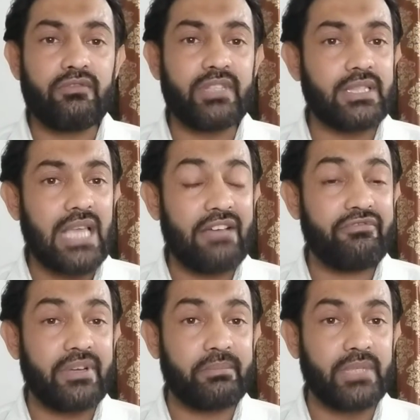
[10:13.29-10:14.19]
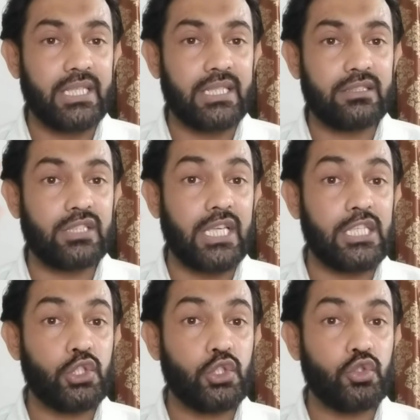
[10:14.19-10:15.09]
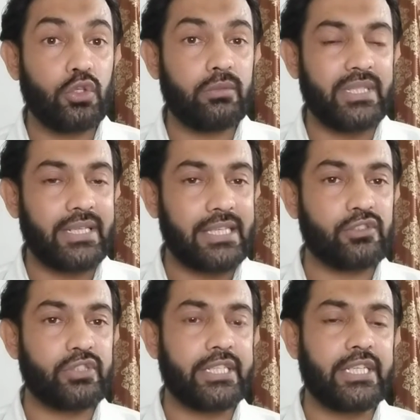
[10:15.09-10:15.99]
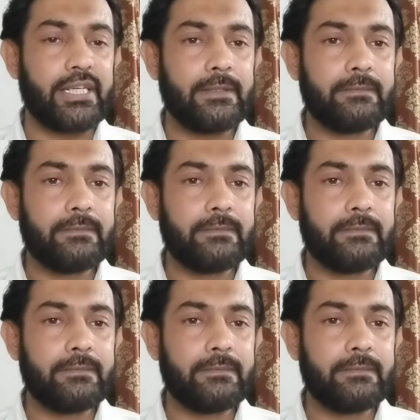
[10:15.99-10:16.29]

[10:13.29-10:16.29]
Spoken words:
with FMD, they should be restricted.